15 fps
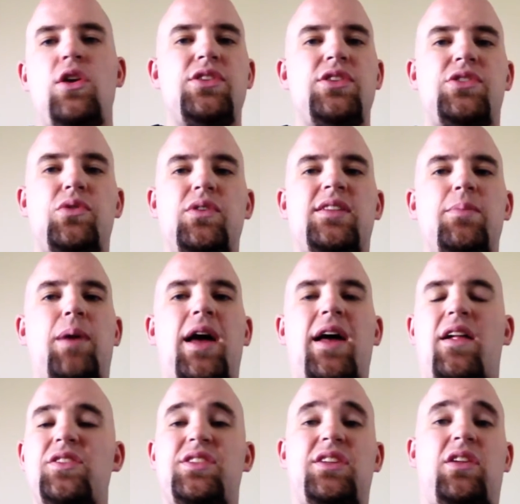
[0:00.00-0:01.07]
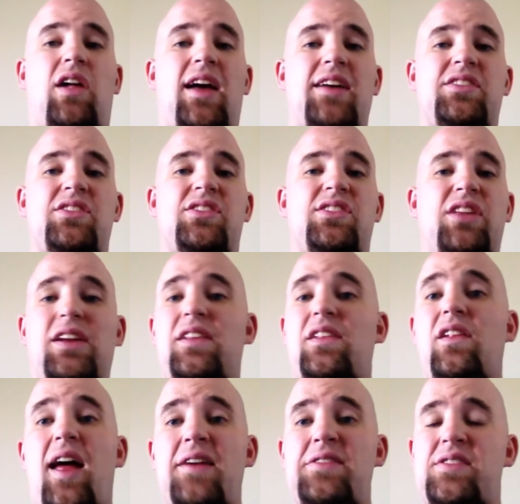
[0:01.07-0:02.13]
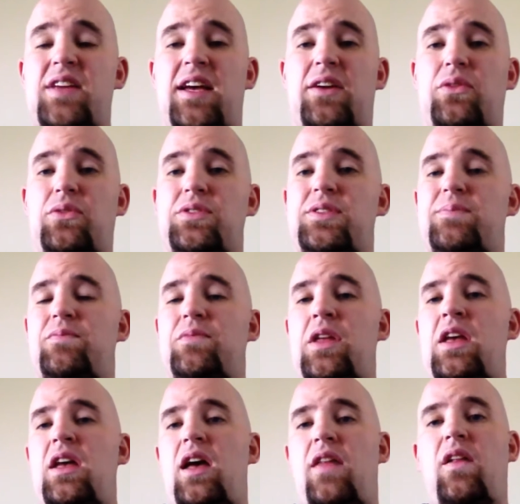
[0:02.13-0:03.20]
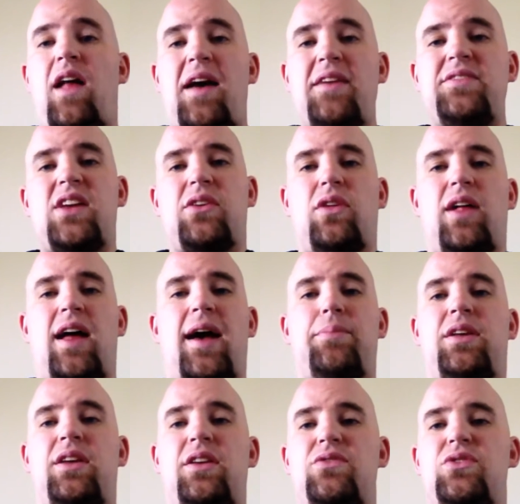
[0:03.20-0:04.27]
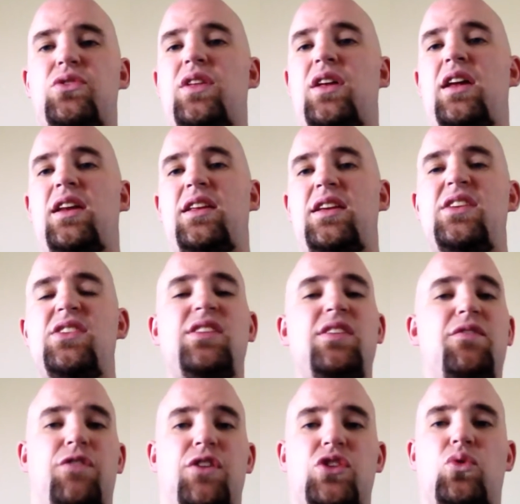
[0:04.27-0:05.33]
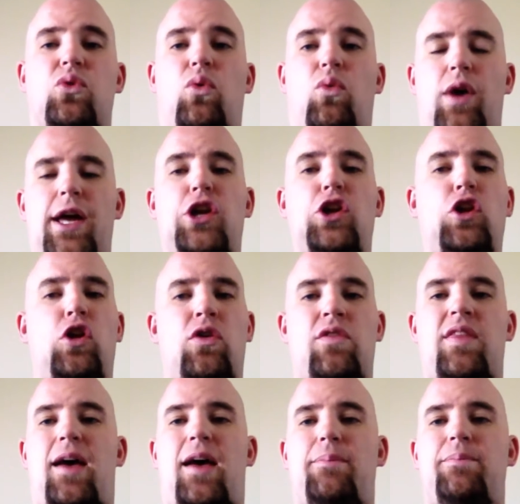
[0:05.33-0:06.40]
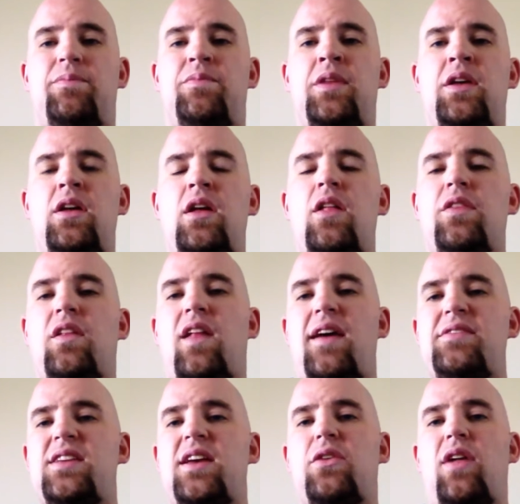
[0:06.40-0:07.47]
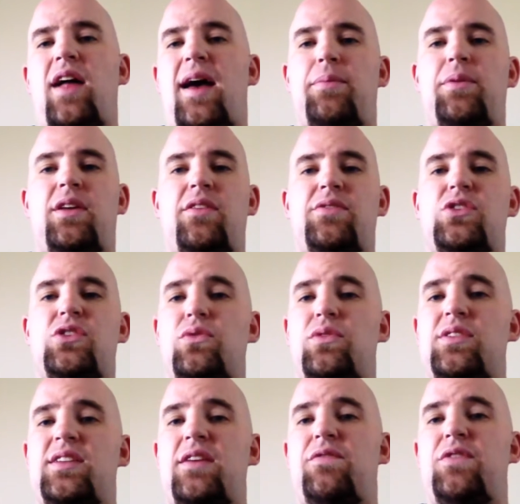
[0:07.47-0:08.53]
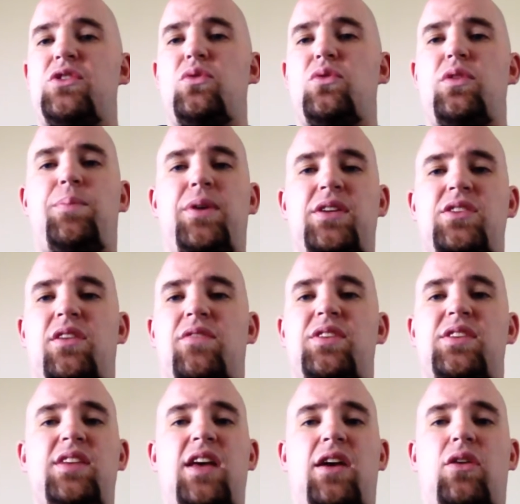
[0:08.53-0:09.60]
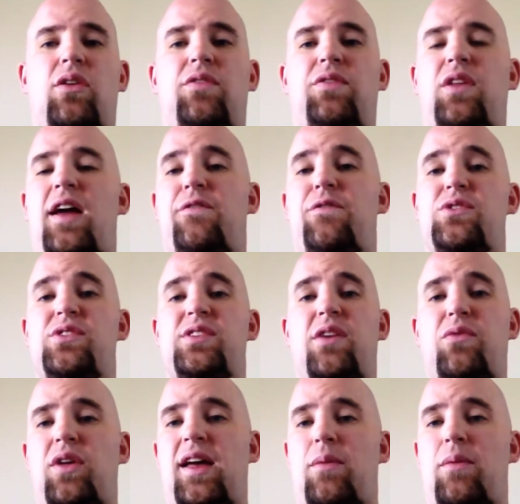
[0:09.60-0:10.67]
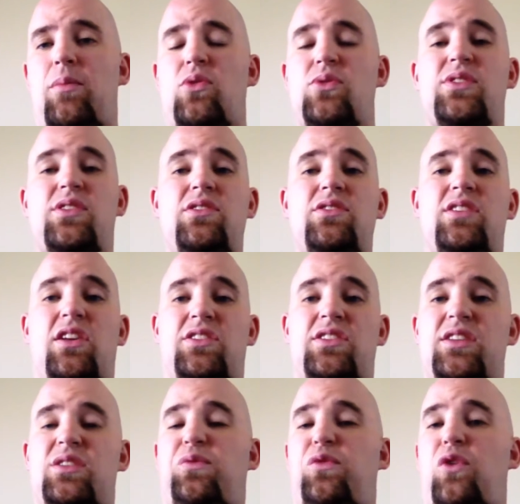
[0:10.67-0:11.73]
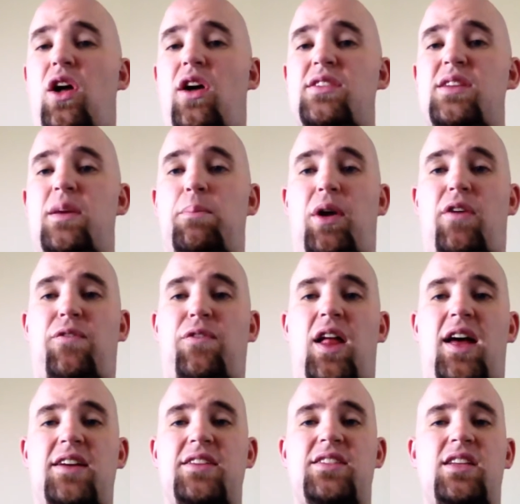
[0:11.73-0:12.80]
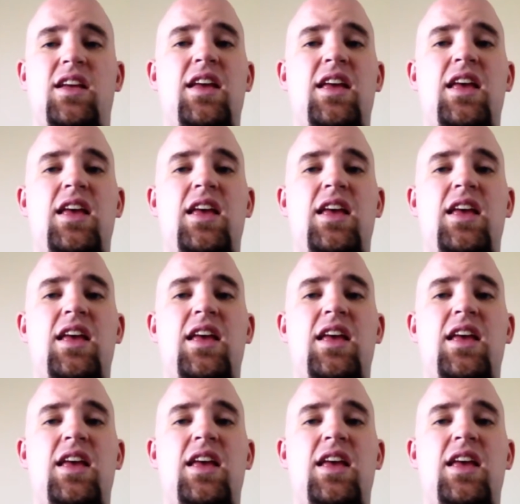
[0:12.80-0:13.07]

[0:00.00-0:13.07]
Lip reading: Students in biology classes study life cycles, and the Life Cycle app gives you an easy visual way to learn that. The Life Cycle app gives students a visual depiction of the cycle of life for several animals, such as frogs and butterflies.